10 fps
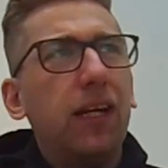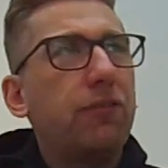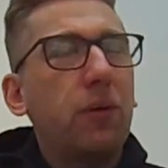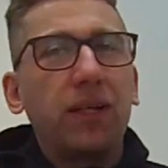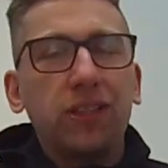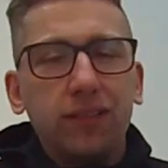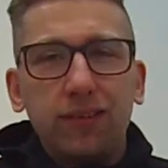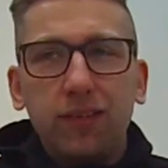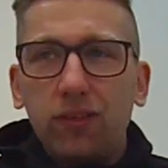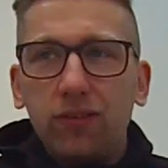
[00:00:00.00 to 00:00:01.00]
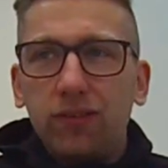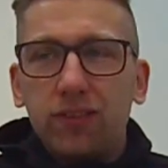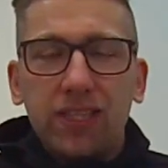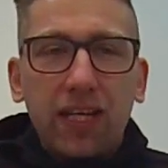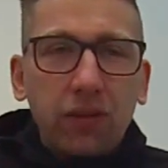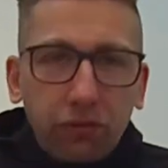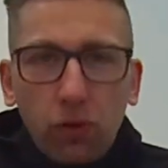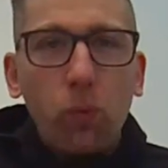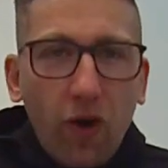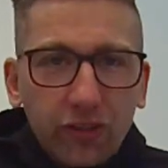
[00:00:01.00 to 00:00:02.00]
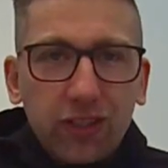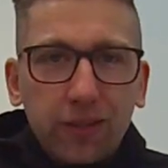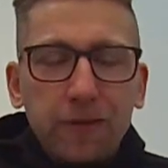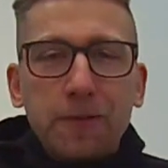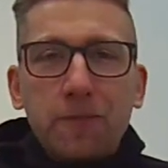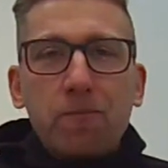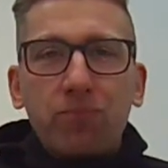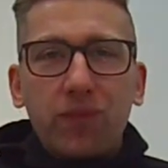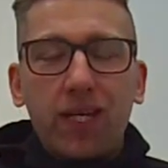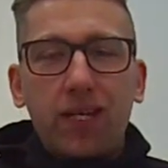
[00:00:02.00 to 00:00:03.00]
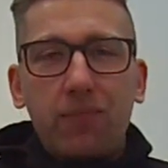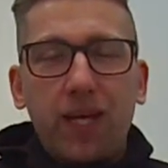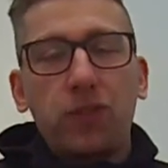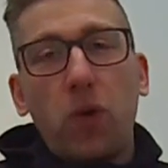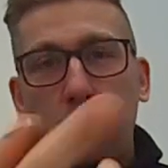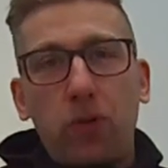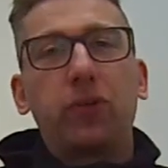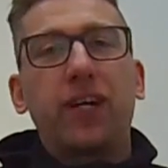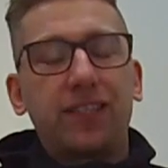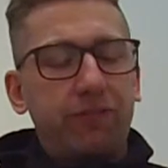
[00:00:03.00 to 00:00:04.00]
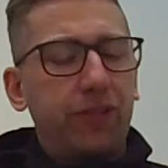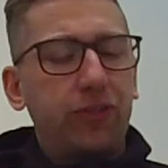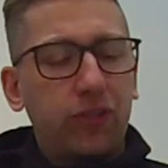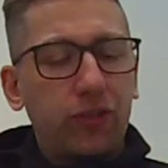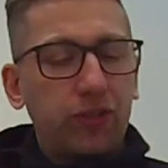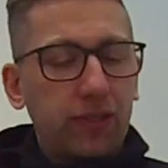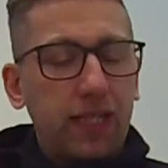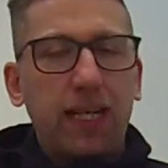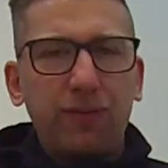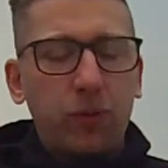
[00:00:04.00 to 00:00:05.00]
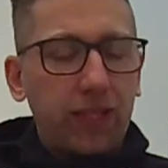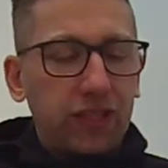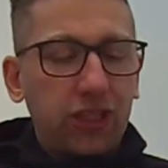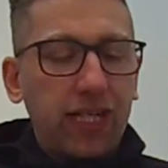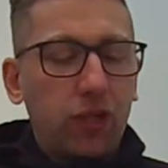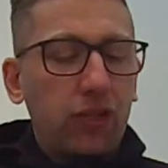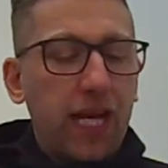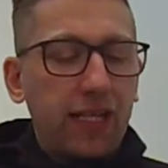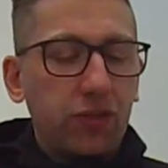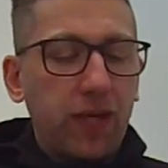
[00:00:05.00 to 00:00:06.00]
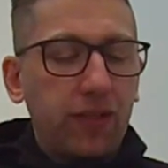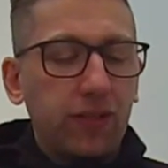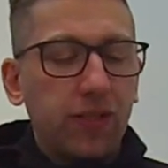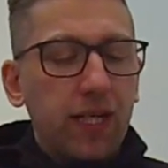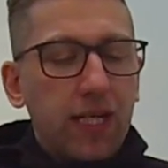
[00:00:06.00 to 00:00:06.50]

If you imagine seeing through water, that's what a polarizing filter does. I have a quick check online as well. There's